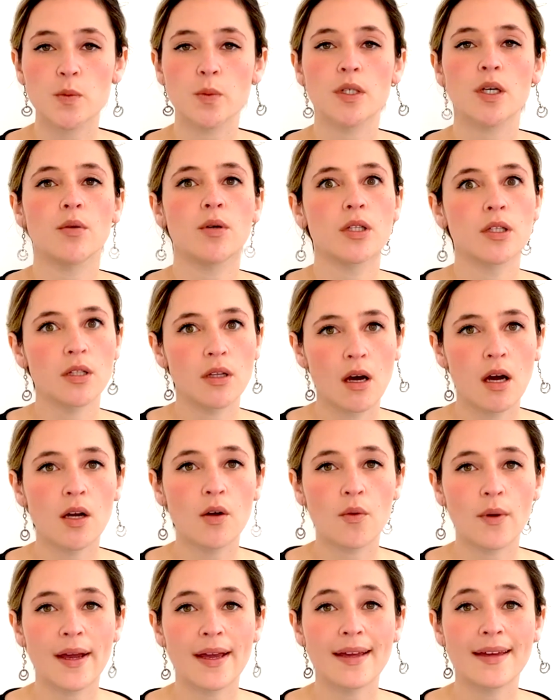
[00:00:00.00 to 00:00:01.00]
will go a long
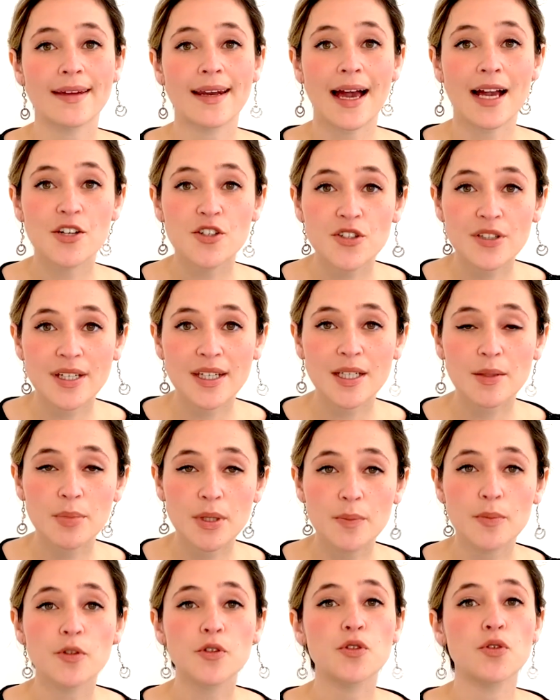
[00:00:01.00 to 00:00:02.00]
way in actually getting
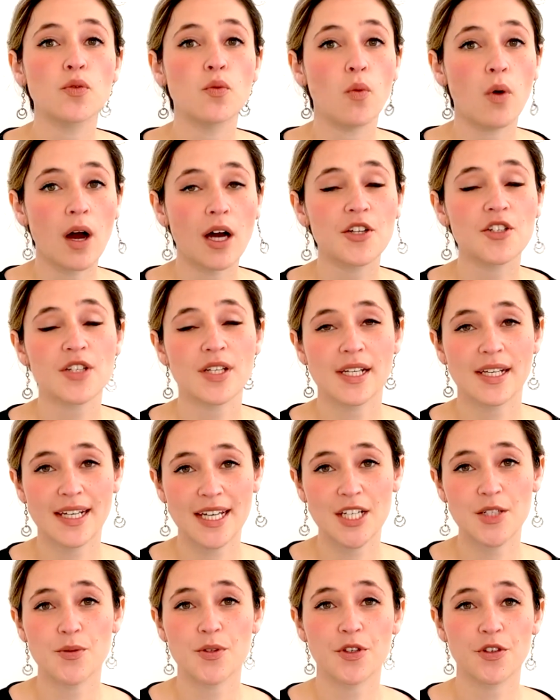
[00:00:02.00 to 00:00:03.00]
people to watch and
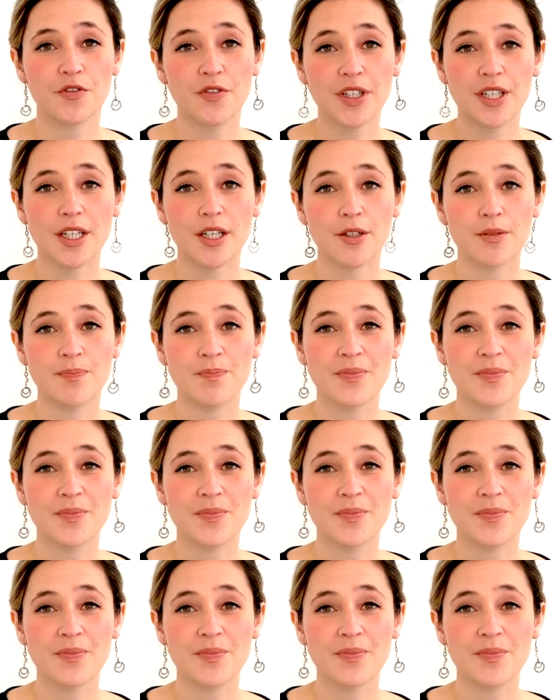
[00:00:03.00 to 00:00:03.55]
engage with your video.